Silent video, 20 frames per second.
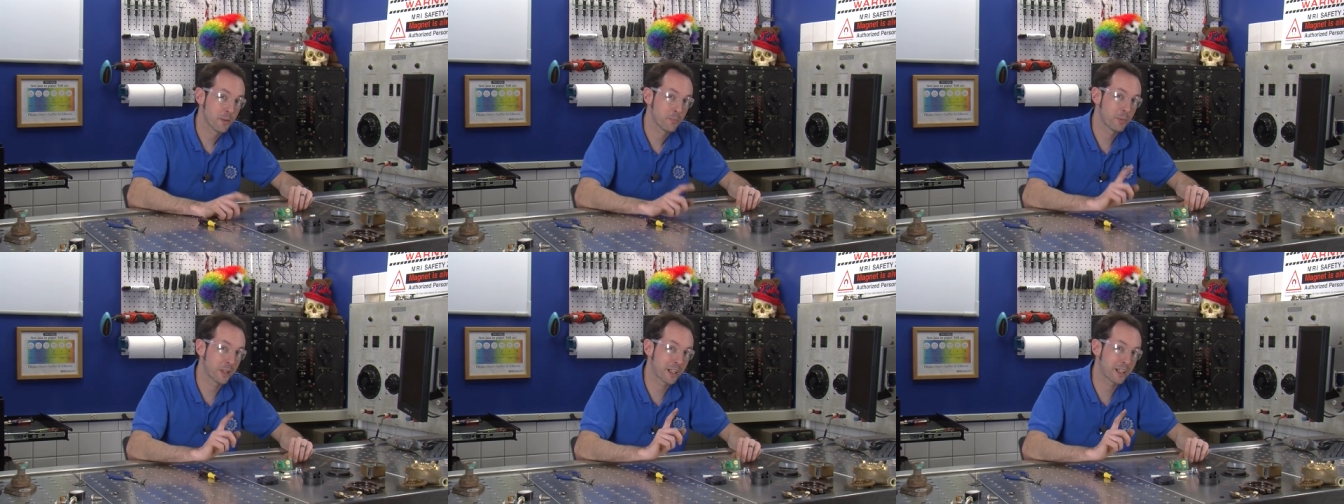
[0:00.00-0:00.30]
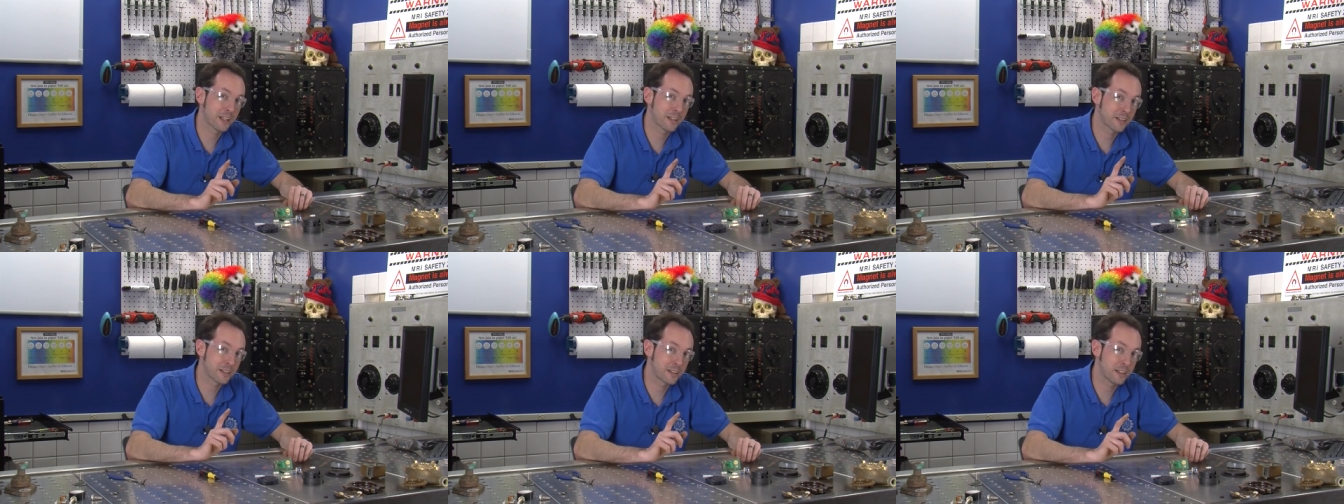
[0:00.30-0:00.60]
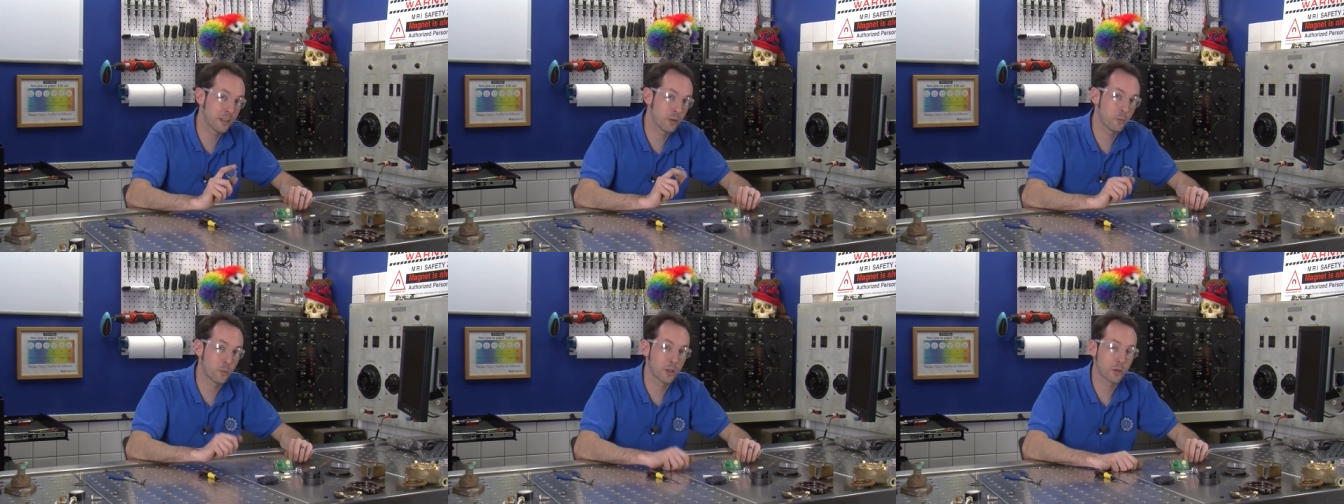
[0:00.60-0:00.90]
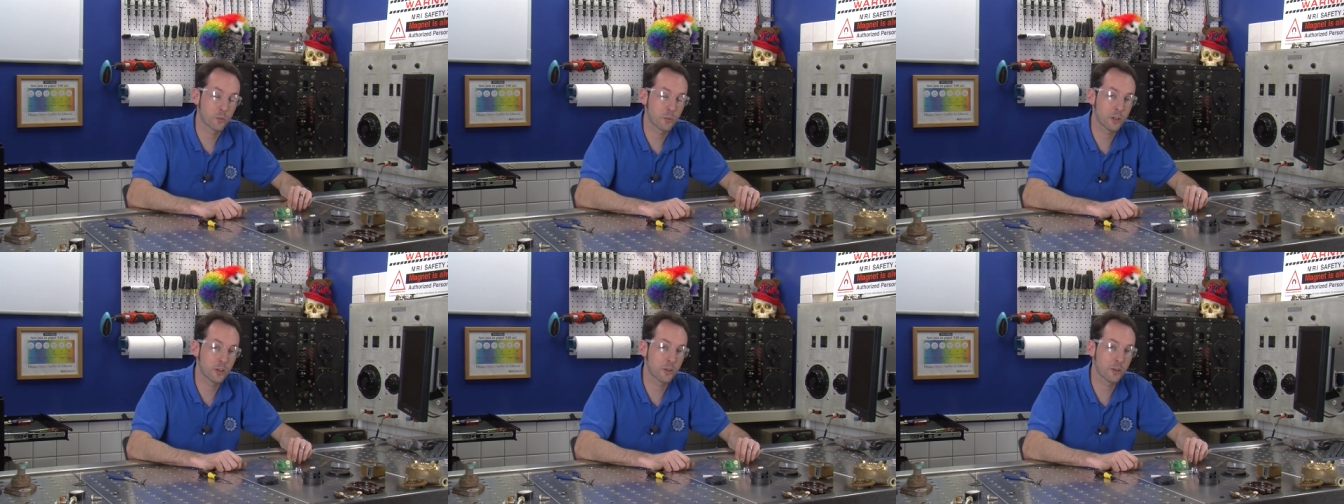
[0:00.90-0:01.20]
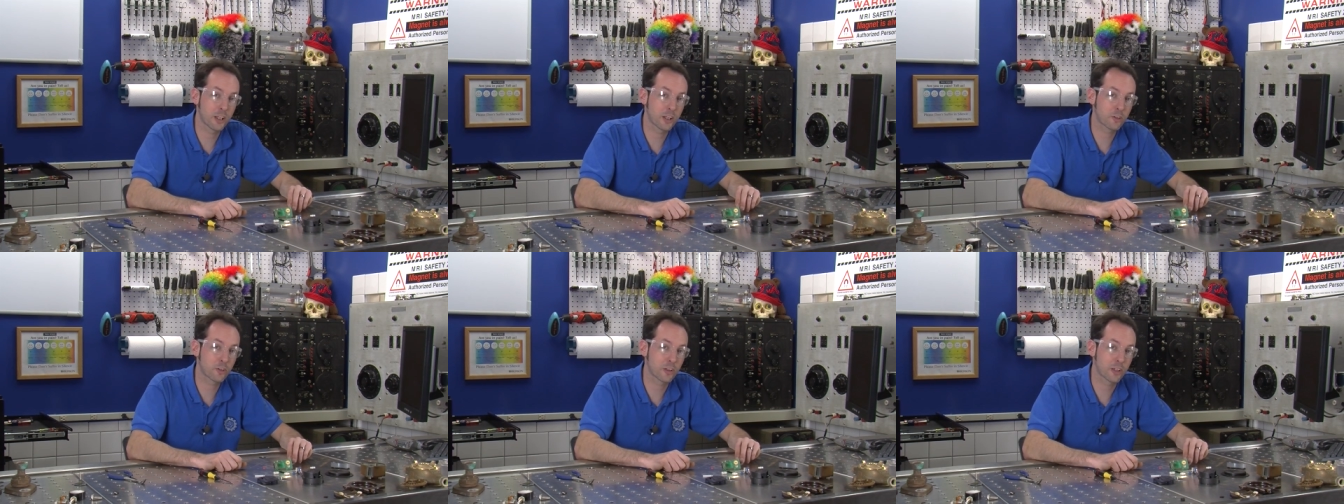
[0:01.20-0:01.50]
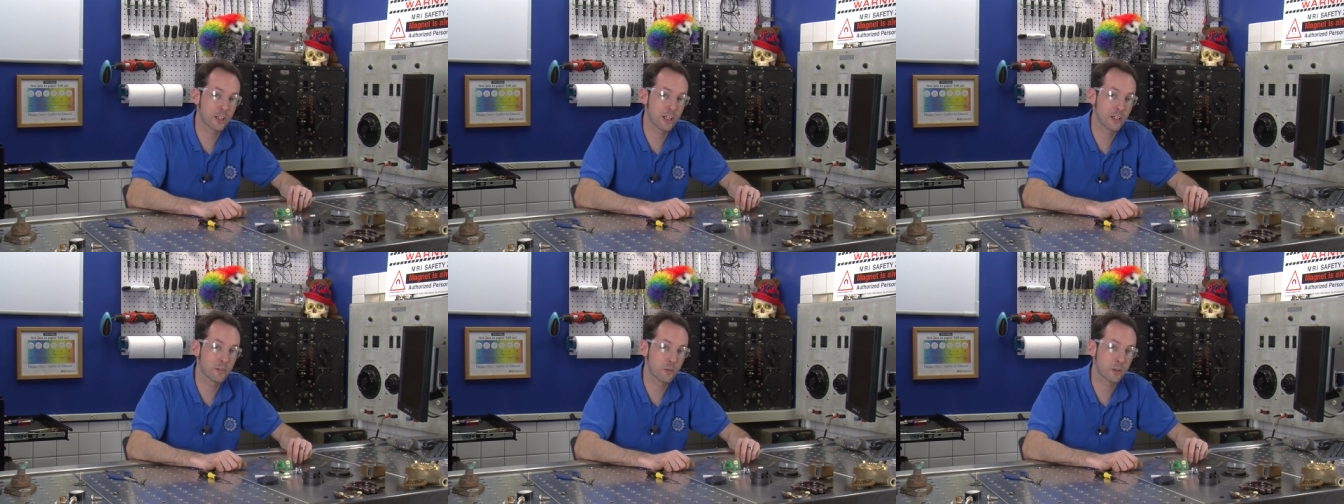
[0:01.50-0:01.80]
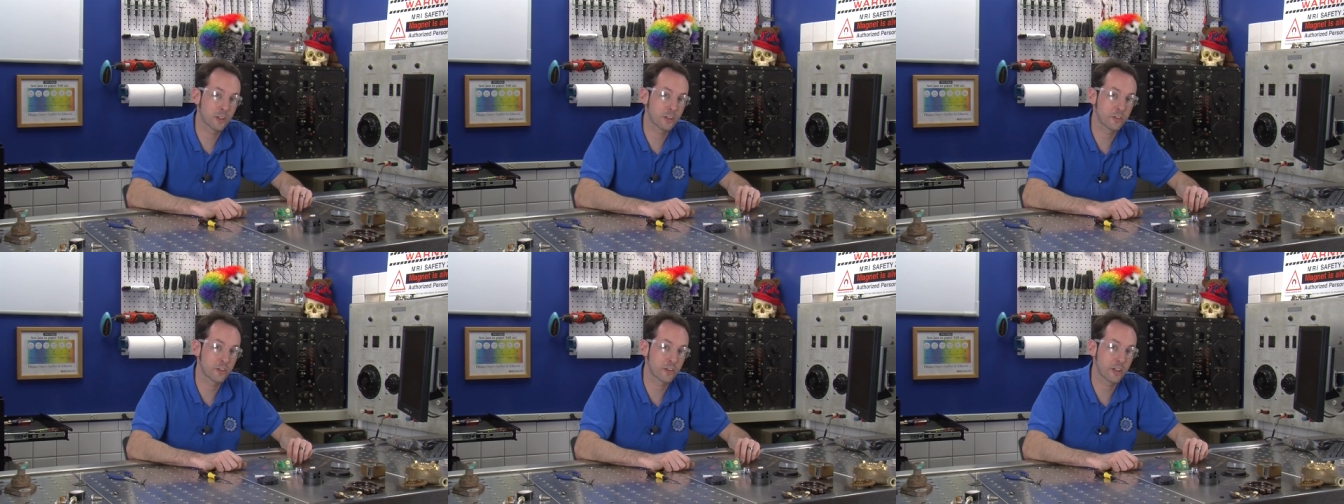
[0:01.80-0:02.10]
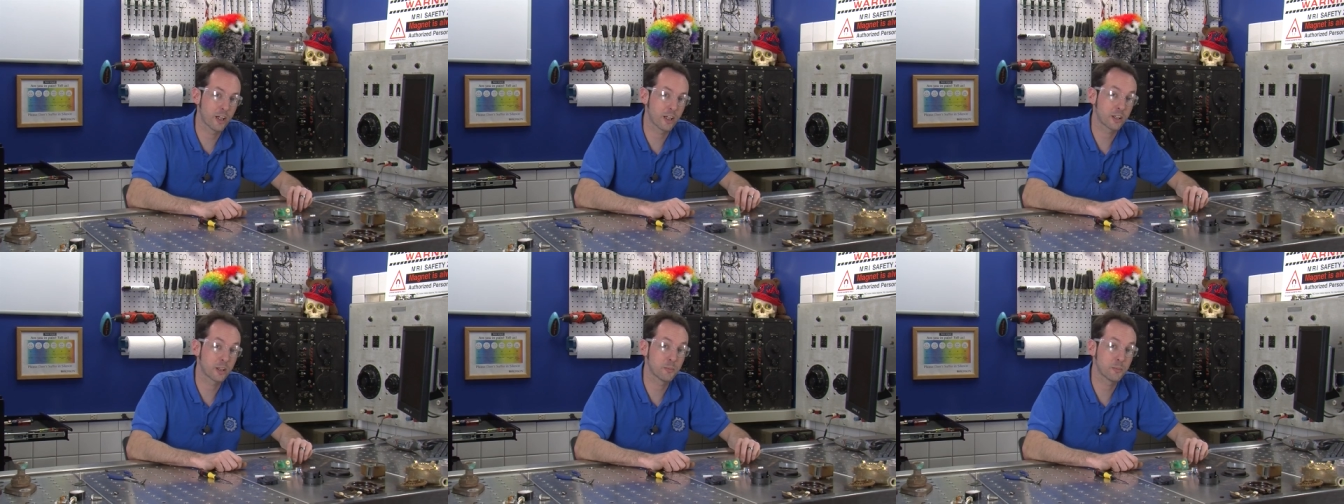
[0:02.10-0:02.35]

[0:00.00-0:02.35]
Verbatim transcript: but I got to get one. We don't actually have one in stock.